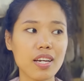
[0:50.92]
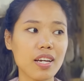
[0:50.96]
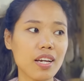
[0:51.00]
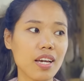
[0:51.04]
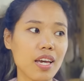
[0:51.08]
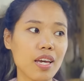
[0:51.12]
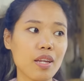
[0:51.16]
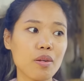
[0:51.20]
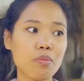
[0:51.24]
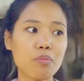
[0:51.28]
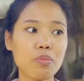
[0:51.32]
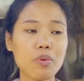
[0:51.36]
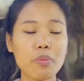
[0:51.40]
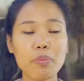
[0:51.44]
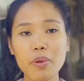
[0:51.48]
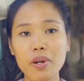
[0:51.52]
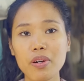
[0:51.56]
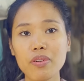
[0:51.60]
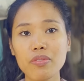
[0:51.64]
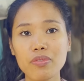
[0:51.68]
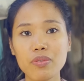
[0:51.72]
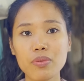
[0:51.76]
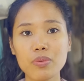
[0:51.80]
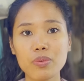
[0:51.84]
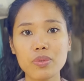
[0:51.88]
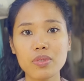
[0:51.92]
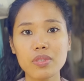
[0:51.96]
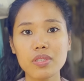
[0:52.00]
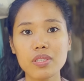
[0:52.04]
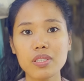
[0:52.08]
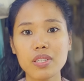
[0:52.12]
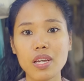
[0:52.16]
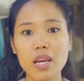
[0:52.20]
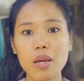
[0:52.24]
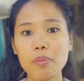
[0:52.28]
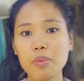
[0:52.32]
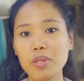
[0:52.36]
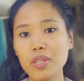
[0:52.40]
and prepare food.
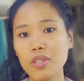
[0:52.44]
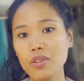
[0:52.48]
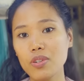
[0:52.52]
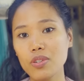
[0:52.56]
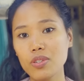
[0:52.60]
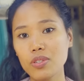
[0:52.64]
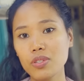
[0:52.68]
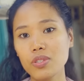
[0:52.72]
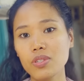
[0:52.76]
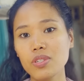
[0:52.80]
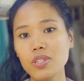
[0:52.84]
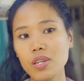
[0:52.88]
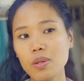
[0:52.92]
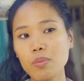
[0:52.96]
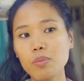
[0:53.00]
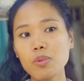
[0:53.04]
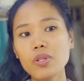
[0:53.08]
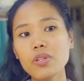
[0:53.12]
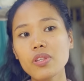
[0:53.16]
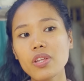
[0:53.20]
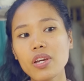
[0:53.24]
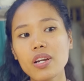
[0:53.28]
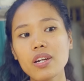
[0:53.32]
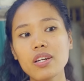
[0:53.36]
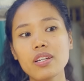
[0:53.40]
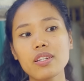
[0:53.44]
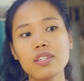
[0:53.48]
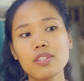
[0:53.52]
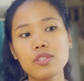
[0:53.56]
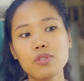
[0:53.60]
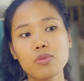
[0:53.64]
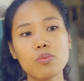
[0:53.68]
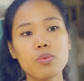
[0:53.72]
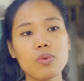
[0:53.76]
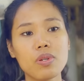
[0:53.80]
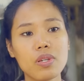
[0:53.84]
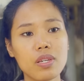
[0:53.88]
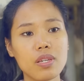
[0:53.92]
I mean, there's a table there and it's
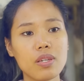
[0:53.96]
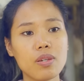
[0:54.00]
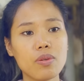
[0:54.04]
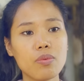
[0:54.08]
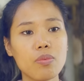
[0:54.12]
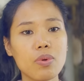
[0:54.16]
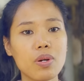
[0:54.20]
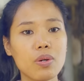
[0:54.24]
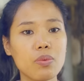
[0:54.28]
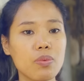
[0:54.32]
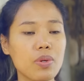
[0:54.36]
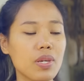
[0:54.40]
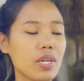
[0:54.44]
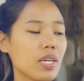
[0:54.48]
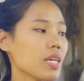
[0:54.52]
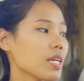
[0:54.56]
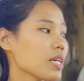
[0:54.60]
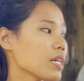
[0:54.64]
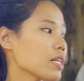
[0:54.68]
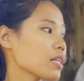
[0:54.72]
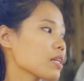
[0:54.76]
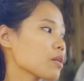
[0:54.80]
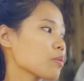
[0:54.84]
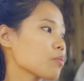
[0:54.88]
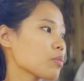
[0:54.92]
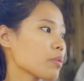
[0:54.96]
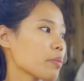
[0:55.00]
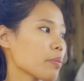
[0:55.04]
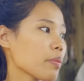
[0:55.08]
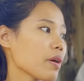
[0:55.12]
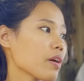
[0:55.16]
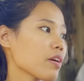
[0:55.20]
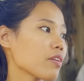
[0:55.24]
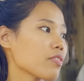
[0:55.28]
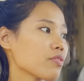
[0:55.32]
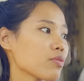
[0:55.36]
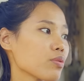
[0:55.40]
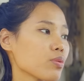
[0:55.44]
where we eat and
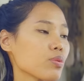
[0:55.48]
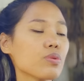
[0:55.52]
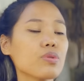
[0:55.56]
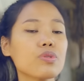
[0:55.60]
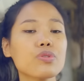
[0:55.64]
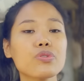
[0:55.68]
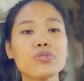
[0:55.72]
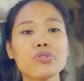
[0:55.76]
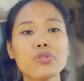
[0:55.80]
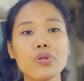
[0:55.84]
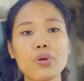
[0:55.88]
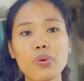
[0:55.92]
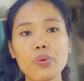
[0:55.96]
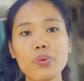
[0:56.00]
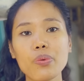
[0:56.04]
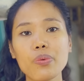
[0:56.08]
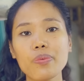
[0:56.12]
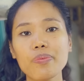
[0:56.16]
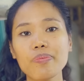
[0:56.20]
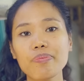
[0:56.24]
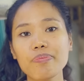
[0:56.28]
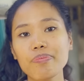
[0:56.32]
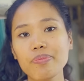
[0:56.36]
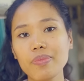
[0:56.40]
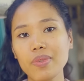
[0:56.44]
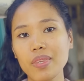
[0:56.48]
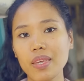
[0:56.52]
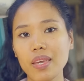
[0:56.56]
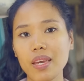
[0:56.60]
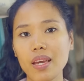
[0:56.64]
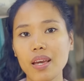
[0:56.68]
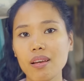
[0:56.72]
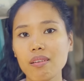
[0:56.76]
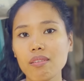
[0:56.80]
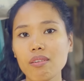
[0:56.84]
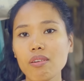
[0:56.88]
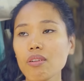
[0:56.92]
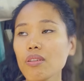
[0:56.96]
prepare food. So yeah,
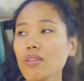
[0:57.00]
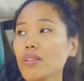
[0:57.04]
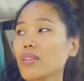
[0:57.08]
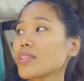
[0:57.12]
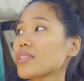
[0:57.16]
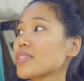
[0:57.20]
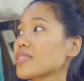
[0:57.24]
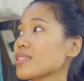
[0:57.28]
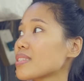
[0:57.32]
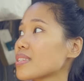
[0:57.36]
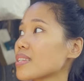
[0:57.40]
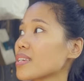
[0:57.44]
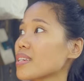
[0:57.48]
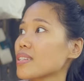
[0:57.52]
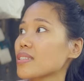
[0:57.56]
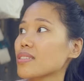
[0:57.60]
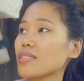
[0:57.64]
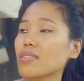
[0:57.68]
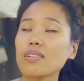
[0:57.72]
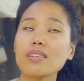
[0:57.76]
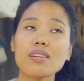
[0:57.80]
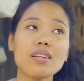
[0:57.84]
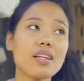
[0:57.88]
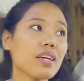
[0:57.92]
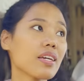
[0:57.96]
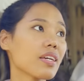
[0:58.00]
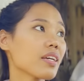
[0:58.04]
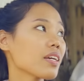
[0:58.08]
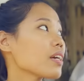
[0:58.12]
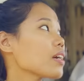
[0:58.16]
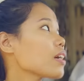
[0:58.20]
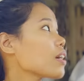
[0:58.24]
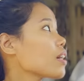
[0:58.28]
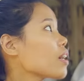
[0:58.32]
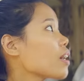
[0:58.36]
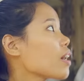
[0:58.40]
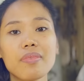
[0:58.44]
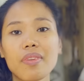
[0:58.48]
all these things are like
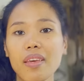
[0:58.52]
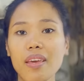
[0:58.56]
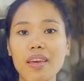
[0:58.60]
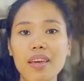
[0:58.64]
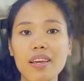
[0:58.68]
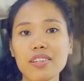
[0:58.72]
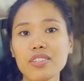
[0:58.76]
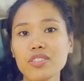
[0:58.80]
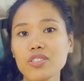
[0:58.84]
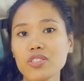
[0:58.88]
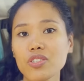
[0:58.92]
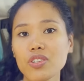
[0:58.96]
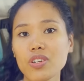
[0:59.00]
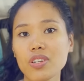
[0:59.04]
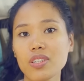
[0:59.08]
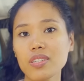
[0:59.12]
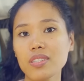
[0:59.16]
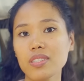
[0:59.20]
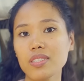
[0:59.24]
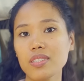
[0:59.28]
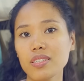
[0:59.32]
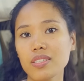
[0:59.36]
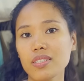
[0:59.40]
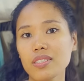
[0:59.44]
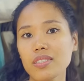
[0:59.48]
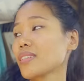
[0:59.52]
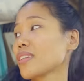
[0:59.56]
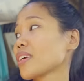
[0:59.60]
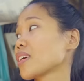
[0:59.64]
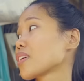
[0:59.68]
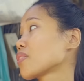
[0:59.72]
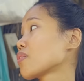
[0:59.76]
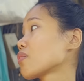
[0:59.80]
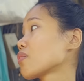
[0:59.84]
extras, like